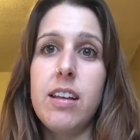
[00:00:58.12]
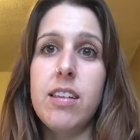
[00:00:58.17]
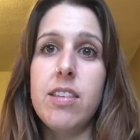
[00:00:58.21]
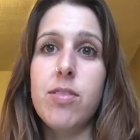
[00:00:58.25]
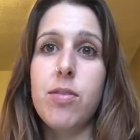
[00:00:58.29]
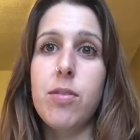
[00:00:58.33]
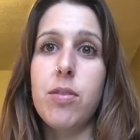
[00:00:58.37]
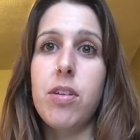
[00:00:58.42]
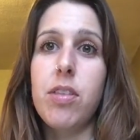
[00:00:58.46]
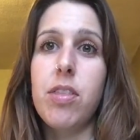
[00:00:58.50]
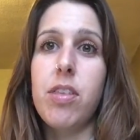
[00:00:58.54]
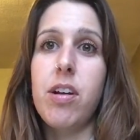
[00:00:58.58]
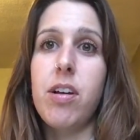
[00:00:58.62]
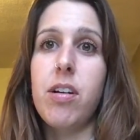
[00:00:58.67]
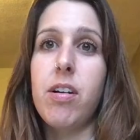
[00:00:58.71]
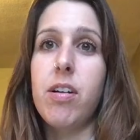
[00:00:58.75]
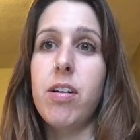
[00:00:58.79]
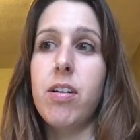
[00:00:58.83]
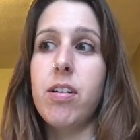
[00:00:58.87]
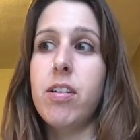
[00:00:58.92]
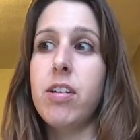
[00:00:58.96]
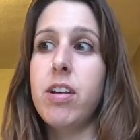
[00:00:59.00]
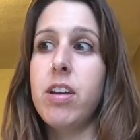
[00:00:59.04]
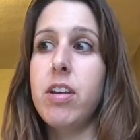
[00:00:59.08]
sort of
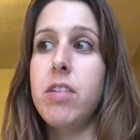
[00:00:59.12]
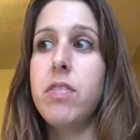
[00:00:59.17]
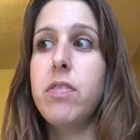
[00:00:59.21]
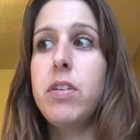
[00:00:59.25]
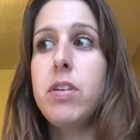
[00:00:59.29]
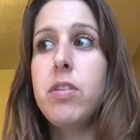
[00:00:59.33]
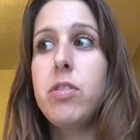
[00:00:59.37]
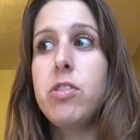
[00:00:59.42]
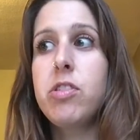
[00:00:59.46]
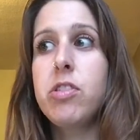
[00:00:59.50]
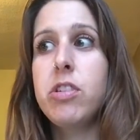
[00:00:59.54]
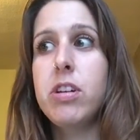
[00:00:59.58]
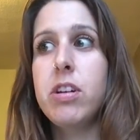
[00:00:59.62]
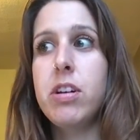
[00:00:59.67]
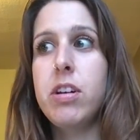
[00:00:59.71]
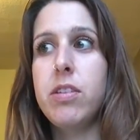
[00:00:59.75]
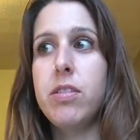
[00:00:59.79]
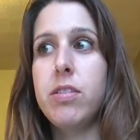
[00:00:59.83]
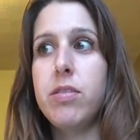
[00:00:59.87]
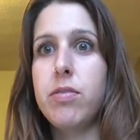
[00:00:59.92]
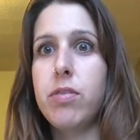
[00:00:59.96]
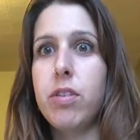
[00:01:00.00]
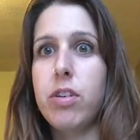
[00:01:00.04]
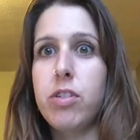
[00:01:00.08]
their confusion
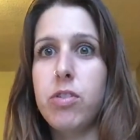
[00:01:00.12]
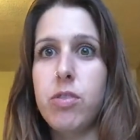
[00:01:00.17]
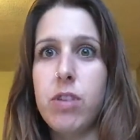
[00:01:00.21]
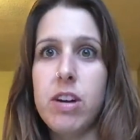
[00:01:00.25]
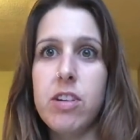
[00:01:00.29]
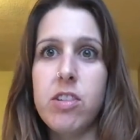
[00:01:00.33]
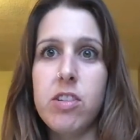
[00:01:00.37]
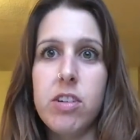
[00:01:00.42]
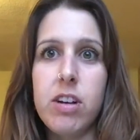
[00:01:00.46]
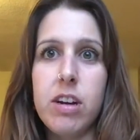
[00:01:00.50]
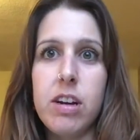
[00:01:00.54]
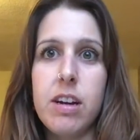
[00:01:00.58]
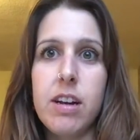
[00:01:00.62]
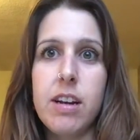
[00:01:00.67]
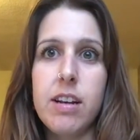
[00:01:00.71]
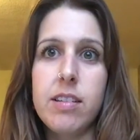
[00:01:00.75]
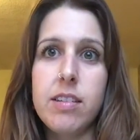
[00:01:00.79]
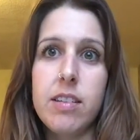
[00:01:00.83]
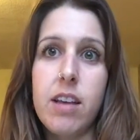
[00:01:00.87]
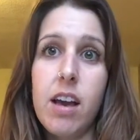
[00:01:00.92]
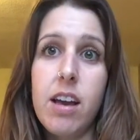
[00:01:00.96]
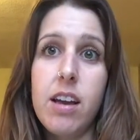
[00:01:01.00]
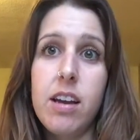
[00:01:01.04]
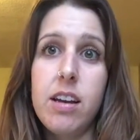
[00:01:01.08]
and frustration and
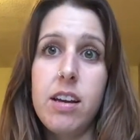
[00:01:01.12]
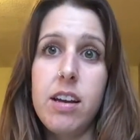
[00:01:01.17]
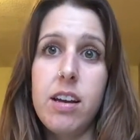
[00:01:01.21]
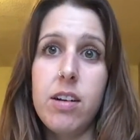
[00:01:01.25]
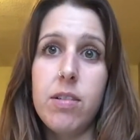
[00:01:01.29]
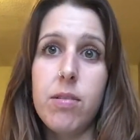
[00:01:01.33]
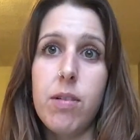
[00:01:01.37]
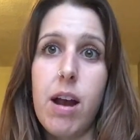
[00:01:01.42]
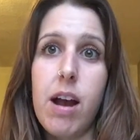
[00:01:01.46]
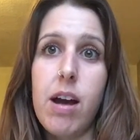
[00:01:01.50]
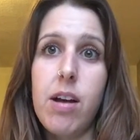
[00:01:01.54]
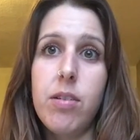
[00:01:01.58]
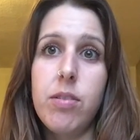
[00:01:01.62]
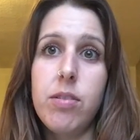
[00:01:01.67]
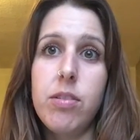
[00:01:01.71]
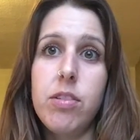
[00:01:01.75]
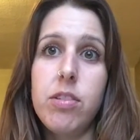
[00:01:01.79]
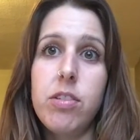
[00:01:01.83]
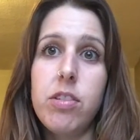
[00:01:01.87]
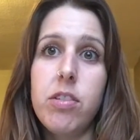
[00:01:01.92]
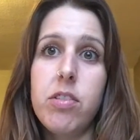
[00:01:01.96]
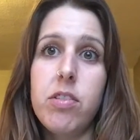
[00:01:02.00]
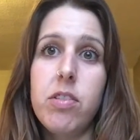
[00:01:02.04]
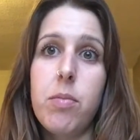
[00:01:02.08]
anxiety
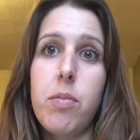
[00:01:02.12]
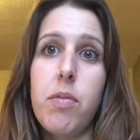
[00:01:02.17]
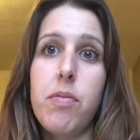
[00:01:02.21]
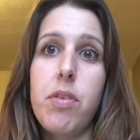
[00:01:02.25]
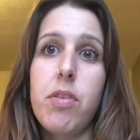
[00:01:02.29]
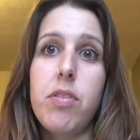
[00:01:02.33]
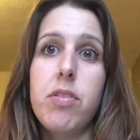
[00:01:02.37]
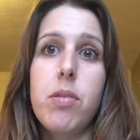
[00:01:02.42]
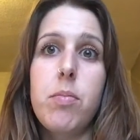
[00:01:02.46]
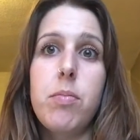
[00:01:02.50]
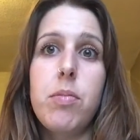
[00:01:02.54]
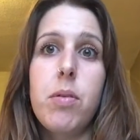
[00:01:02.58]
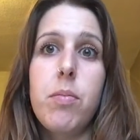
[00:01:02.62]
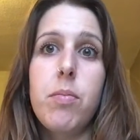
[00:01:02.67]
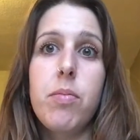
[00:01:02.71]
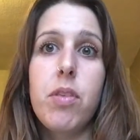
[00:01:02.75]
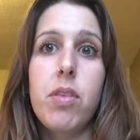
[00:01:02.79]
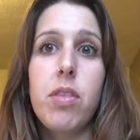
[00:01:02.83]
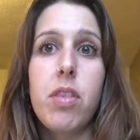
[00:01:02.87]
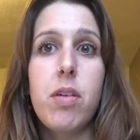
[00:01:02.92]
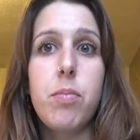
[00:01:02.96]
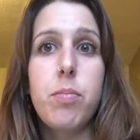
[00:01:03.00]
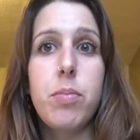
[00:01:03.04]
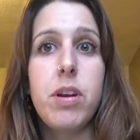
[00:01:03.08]
around some of the symptoms
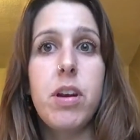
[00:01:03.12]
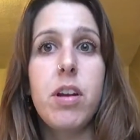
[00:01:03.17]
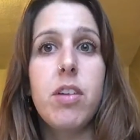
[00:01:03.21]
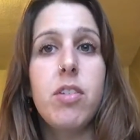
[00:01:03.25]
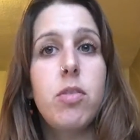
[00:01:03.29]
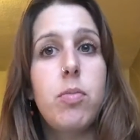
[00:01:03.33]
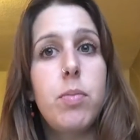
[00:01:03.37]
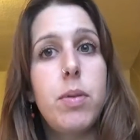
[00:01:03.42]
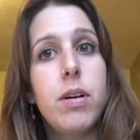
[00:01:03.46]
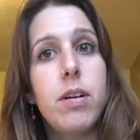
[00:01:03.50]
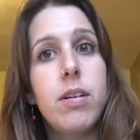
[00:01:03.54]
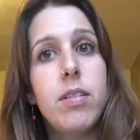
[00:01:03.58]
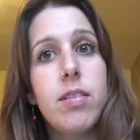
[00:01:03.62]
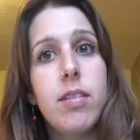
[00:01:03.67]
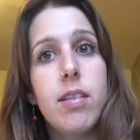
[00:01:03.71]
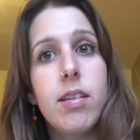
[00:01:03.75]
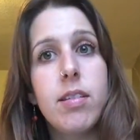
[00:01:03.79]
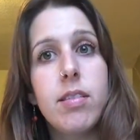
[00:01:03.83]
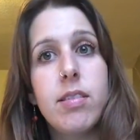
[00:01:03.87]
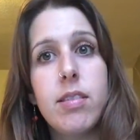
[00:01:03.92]
that they've been experiencing